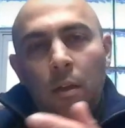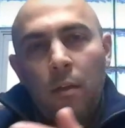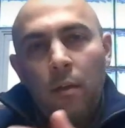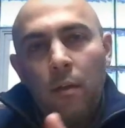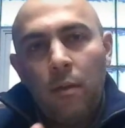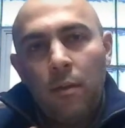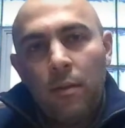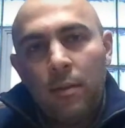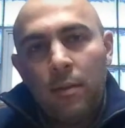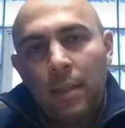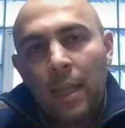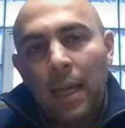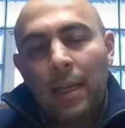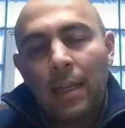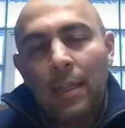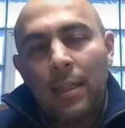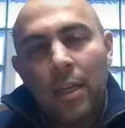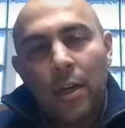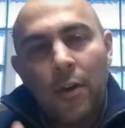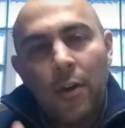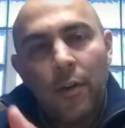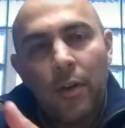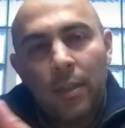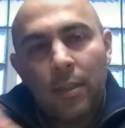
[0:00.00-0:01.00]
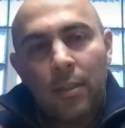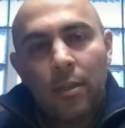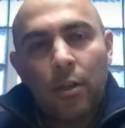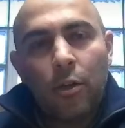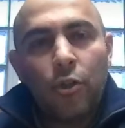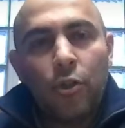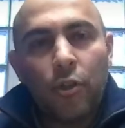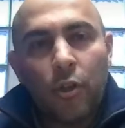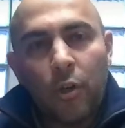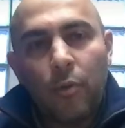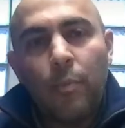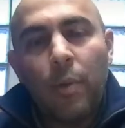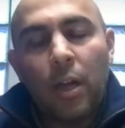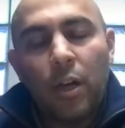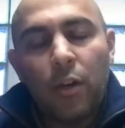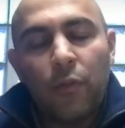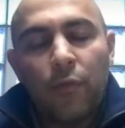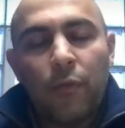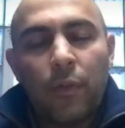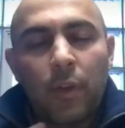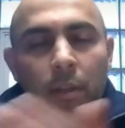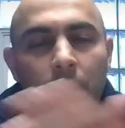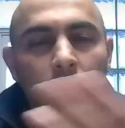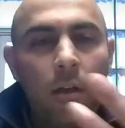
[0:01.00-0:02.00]
secondary and tertiary
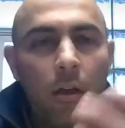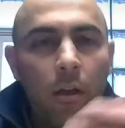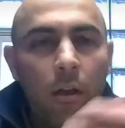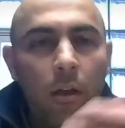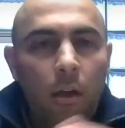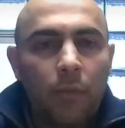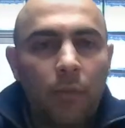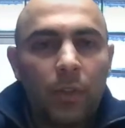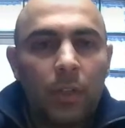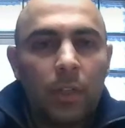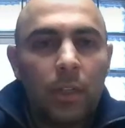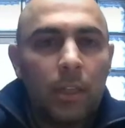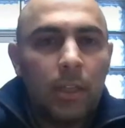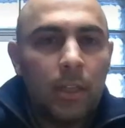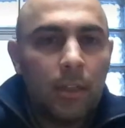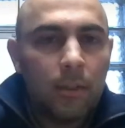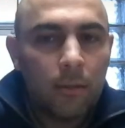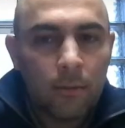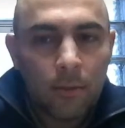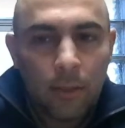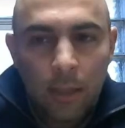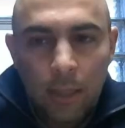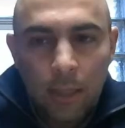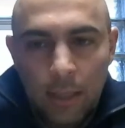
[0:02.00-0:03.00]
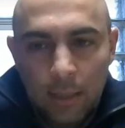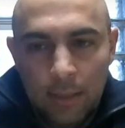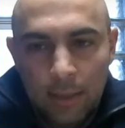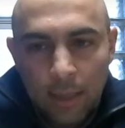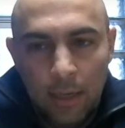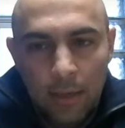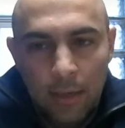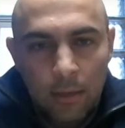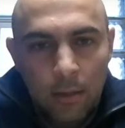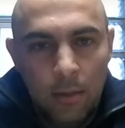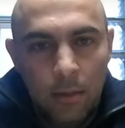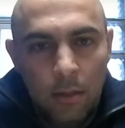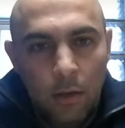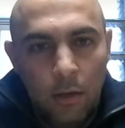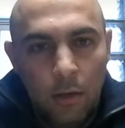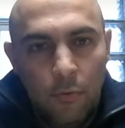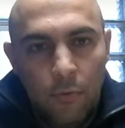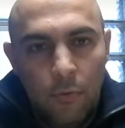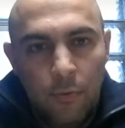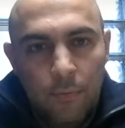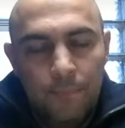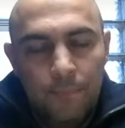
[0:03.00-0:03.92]
benefits of the clinical study design itself.